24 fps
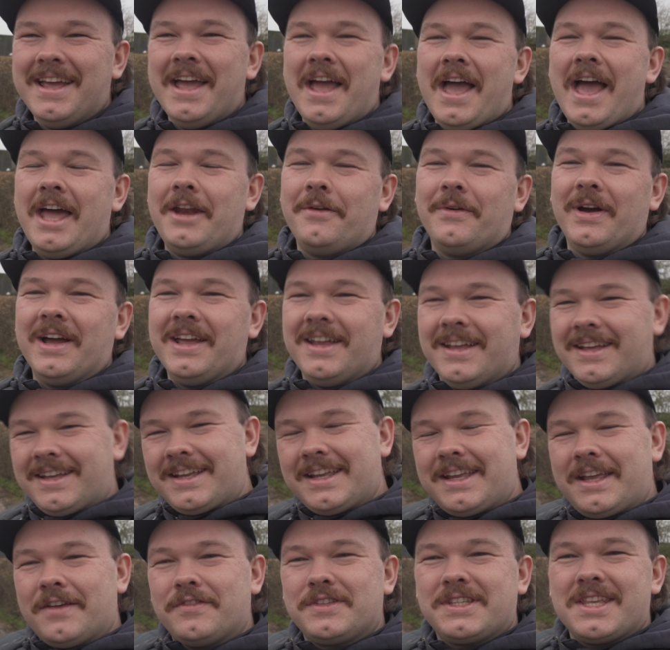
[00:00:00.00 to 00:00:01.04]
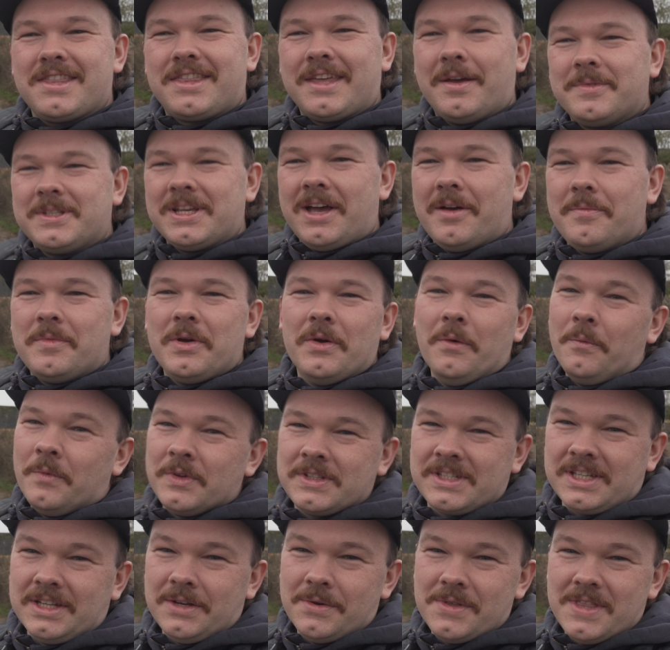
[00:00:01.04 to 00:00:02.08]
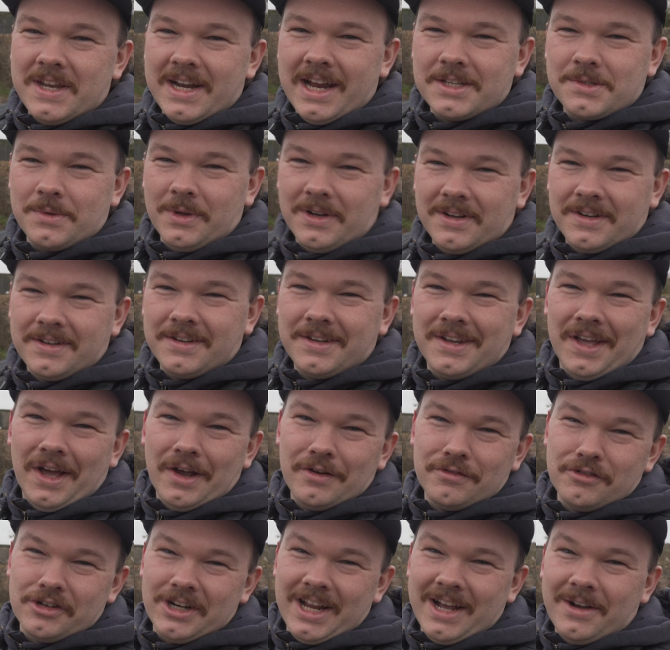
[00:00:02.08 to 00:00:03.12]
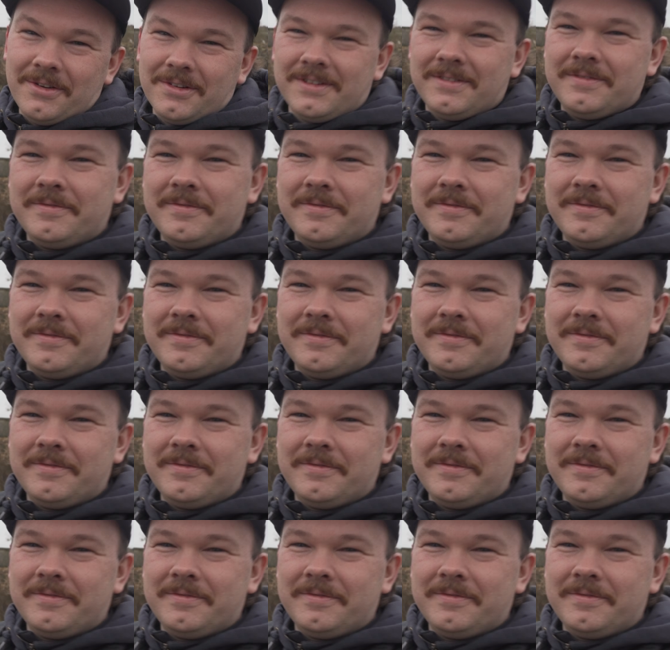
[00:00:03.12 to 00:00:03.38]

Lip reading: Anyway, give us a thumbs up and we'll see you in the next one. Over and out.